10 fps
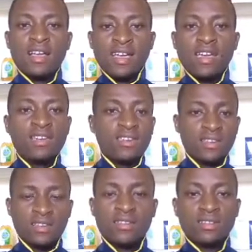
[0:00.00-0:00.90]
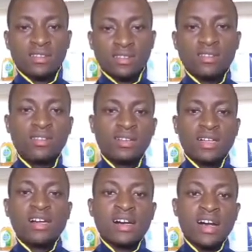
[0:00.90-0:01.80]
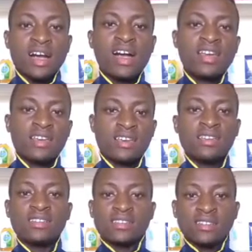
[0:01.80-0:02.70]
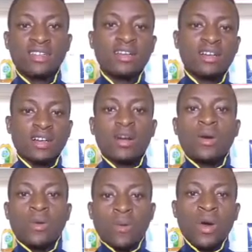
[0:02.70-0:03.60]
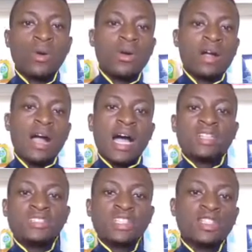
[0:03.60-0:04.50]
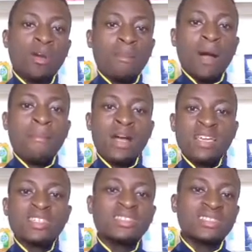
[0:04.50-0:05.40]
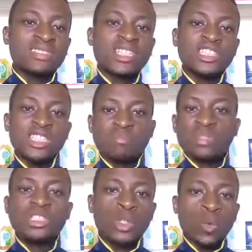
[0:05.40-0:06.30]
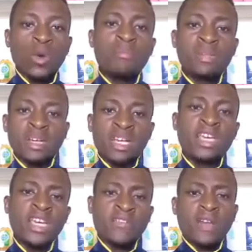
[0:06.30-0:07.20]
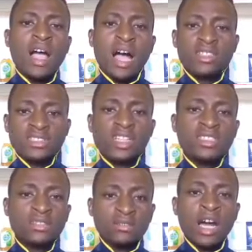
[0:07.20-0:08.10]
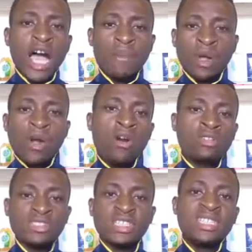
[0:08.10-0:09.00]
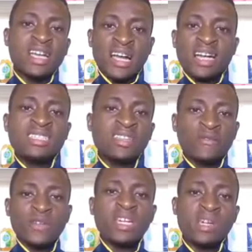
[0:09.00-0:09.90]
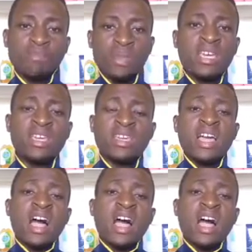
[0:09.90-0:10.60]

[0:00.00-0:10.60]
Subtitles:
Hey. I. Whoa. I see your mama yesterday. She be you won't believe. I saw the rap gone. See, I got them feeling me.